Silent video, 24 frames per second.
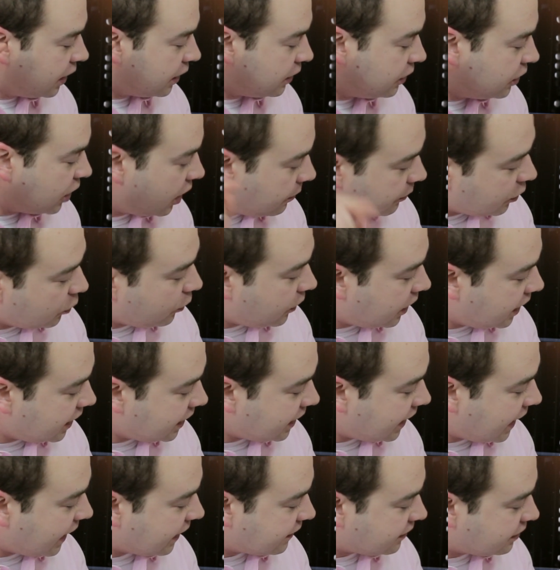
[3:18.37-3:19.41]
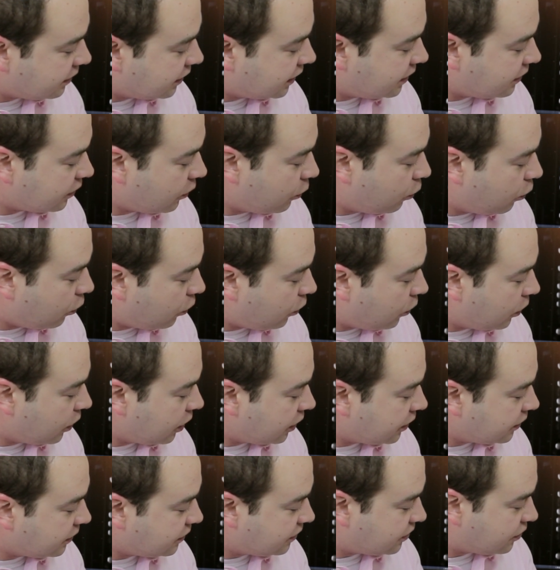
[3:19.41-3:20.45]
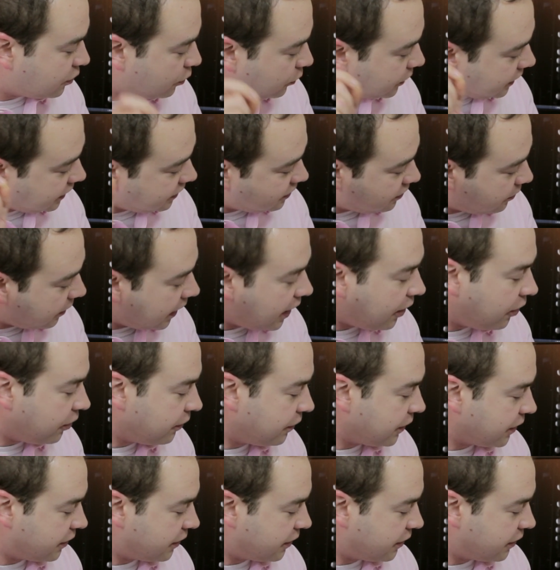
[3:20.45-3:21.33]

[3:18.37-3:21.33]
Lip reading: Number one excellent award 2012